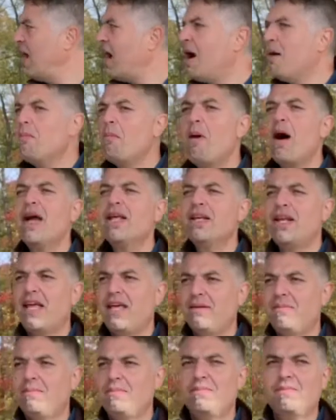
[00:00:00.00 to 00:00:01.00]
my
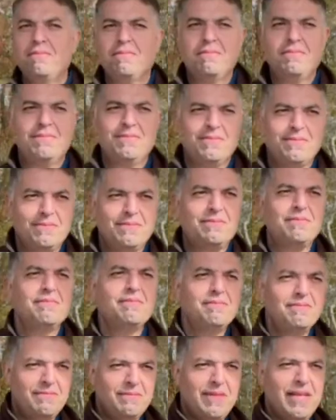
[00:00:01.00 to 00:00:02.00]
name
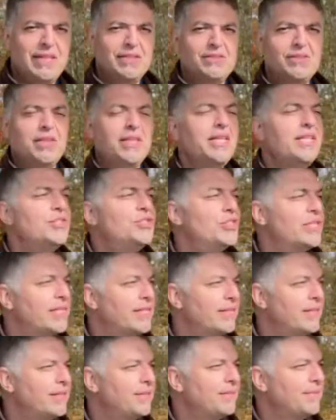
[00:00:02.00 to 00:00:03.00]
is Legion,
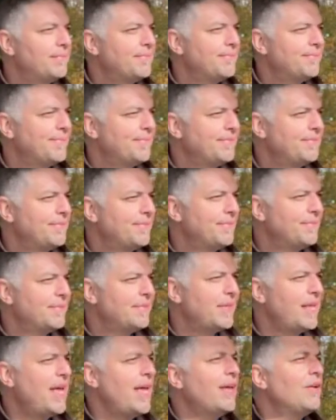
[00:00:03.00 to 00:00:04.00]

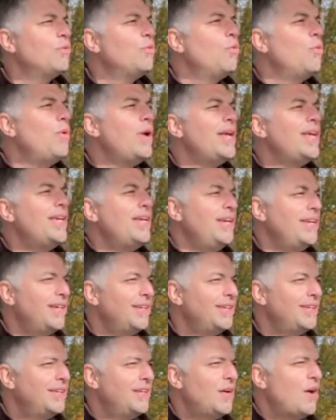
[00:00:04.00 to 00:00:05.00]
and we
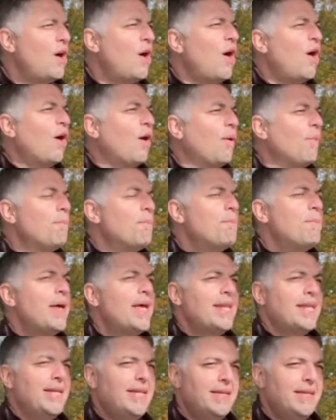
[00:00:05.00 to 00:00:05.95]
are many.